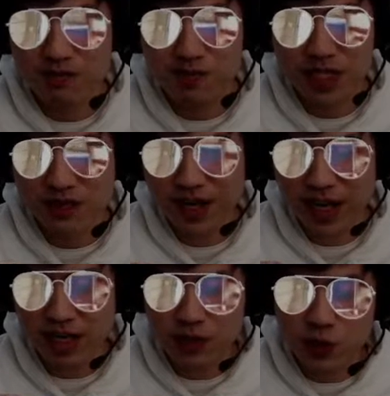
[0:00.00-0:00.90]
even
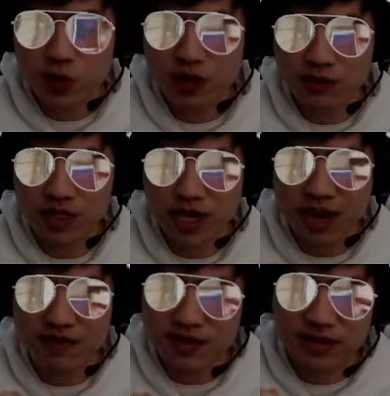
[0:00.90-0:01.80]
hitting 2 or 3
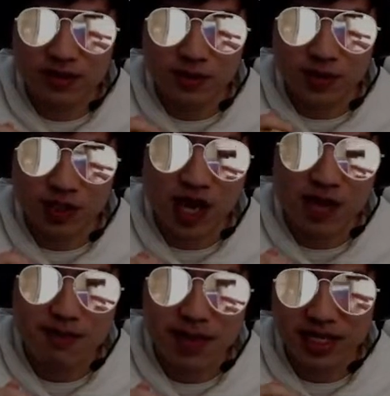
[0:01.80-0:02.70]
every single shot
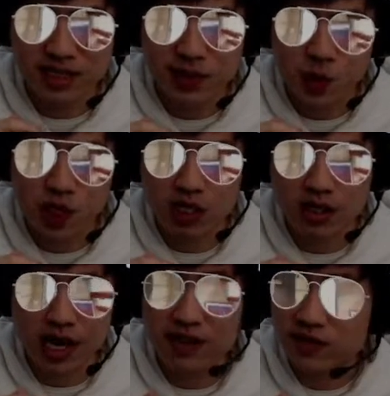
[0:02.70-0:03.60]
makes your
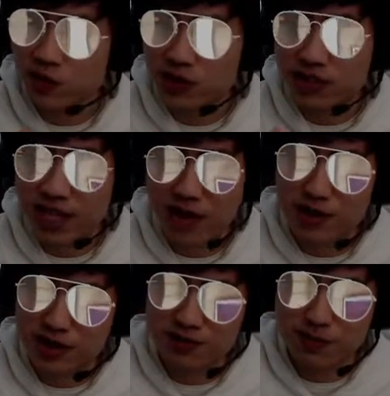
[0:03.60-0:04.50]
Eye of Horus
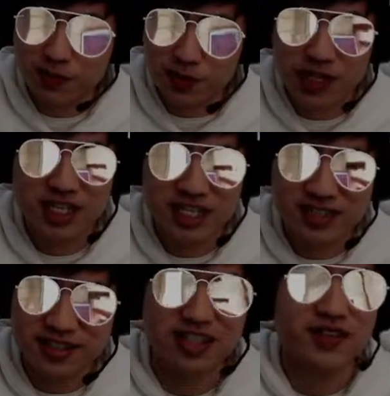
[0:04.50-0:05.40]
damage pretty
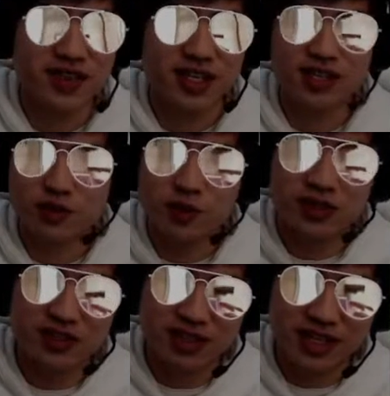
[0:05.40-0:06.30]
significant towards
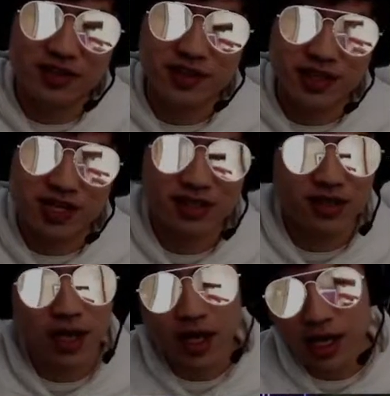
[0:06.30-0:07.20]
the later shots.
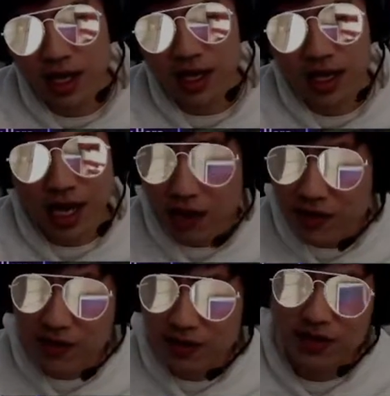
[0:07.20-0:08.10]

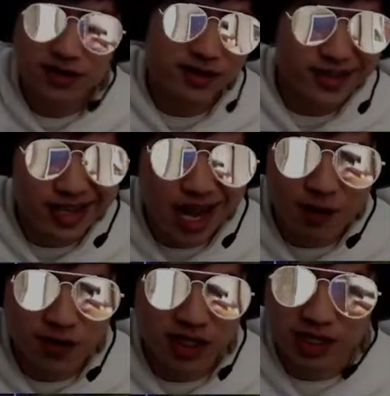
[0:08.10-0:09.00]
However, not
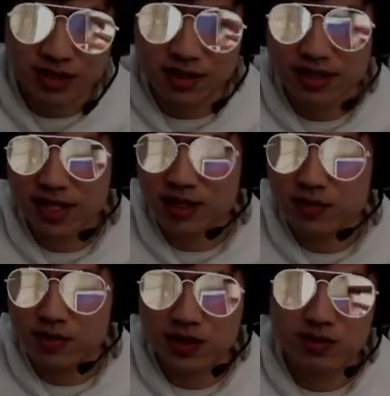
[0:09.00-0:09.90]
really as good as Nano
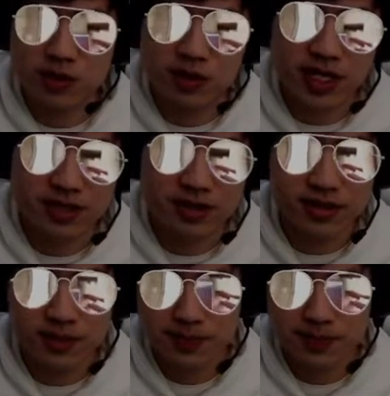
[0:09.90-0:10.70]
Boost in most cases.